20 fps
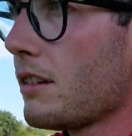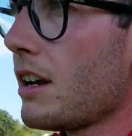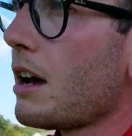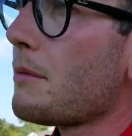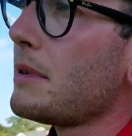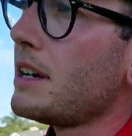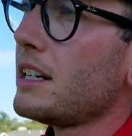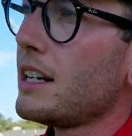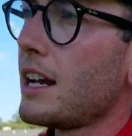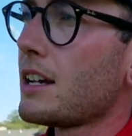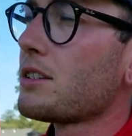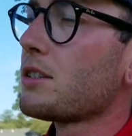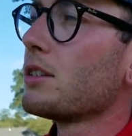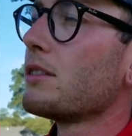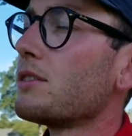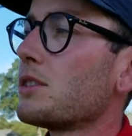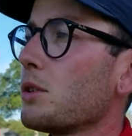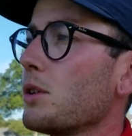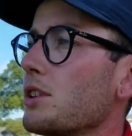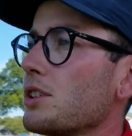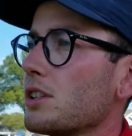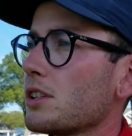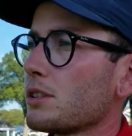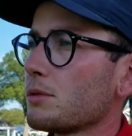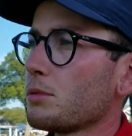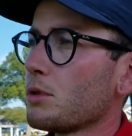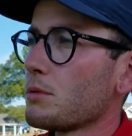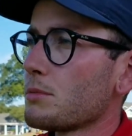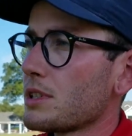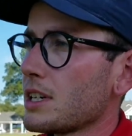I mean, yeah, sort of soy is just a
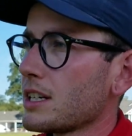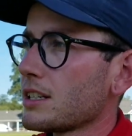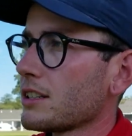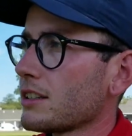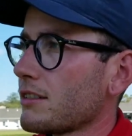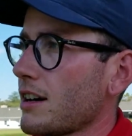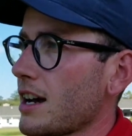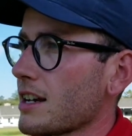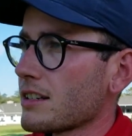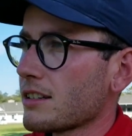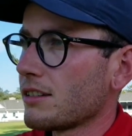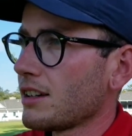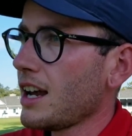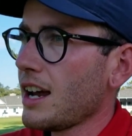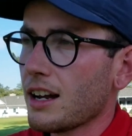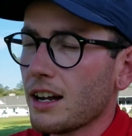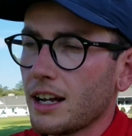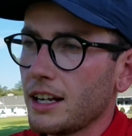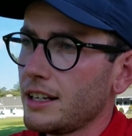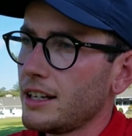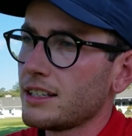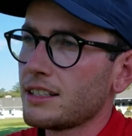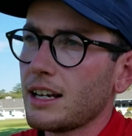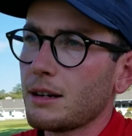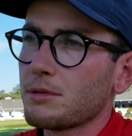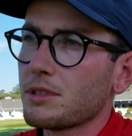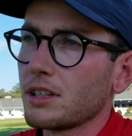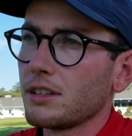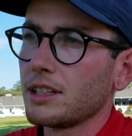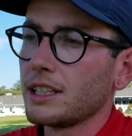warm season grass. So yeah, like there's
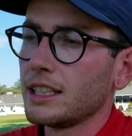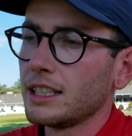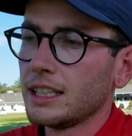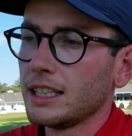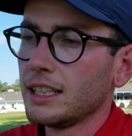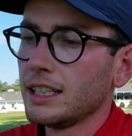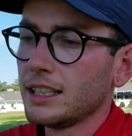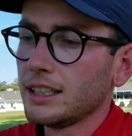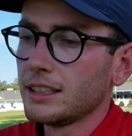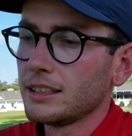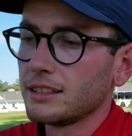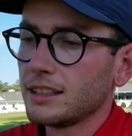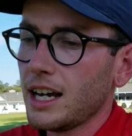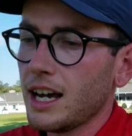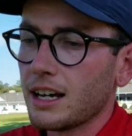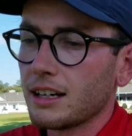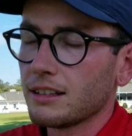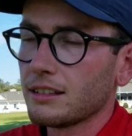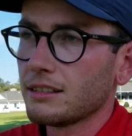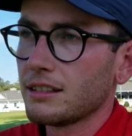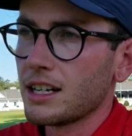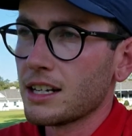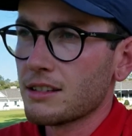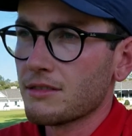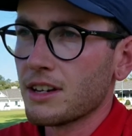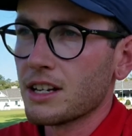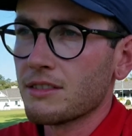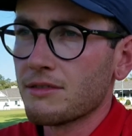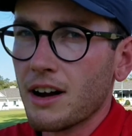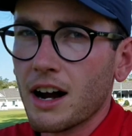absolutely,
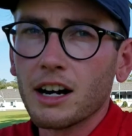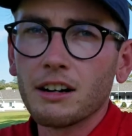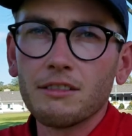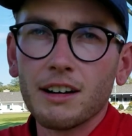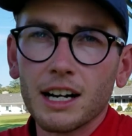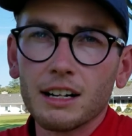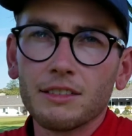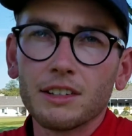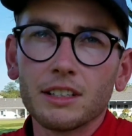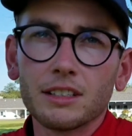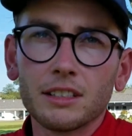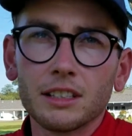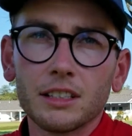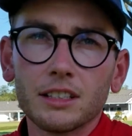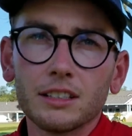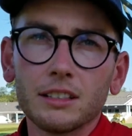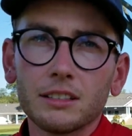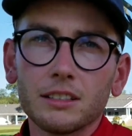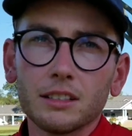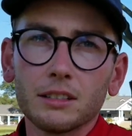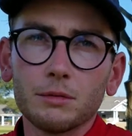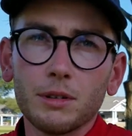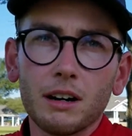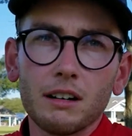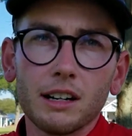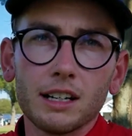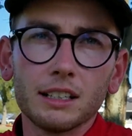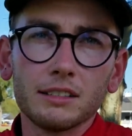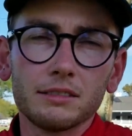it's very relevant to where I live.